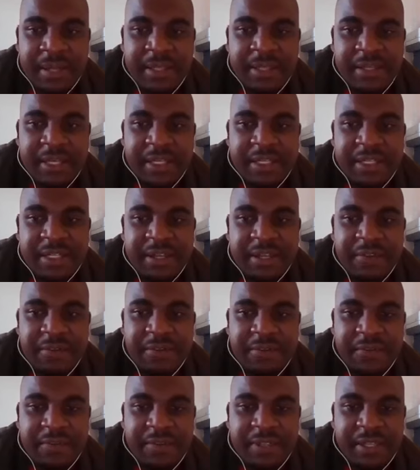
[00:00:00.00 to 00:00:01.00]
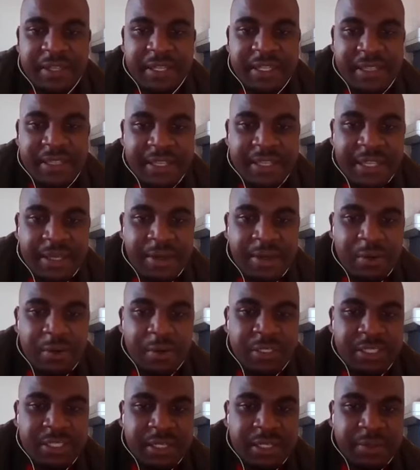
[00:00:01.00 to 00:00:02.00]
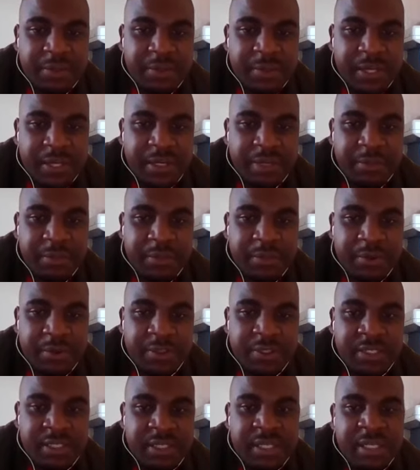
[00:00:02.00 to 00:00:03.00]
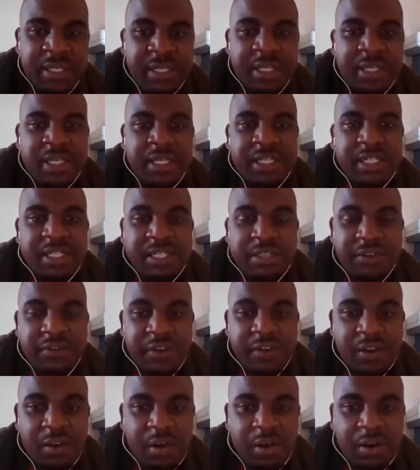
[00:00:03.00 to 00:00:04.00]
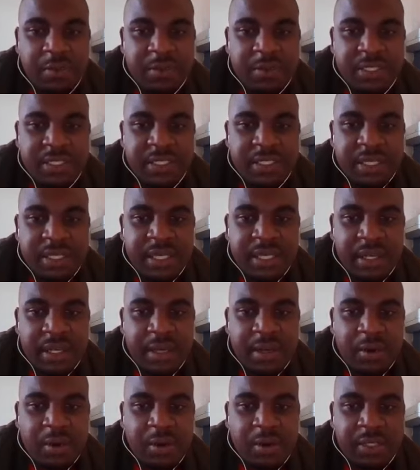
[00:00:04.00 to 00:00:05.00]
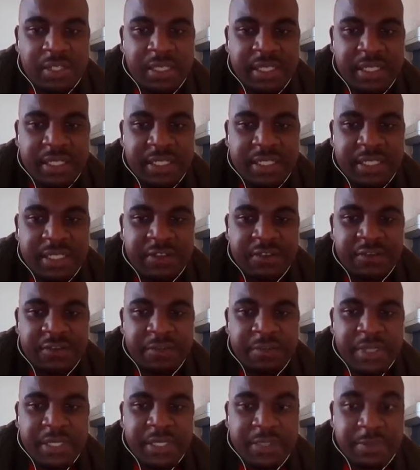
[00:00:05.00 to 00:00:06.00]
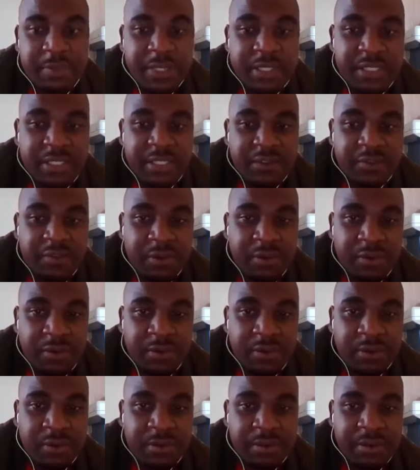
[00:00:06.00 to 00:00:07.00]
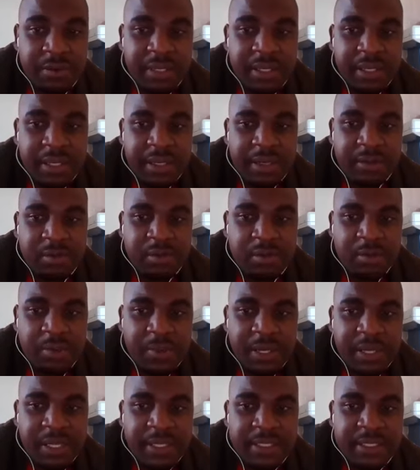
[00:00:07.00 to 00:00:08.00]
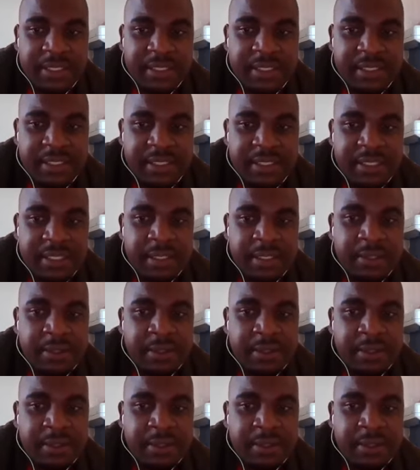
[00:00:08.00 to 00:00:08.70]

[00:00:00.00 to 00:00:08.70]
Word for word: that have, in the contemporary period, developed uh, alternative perspective on uh, globalization,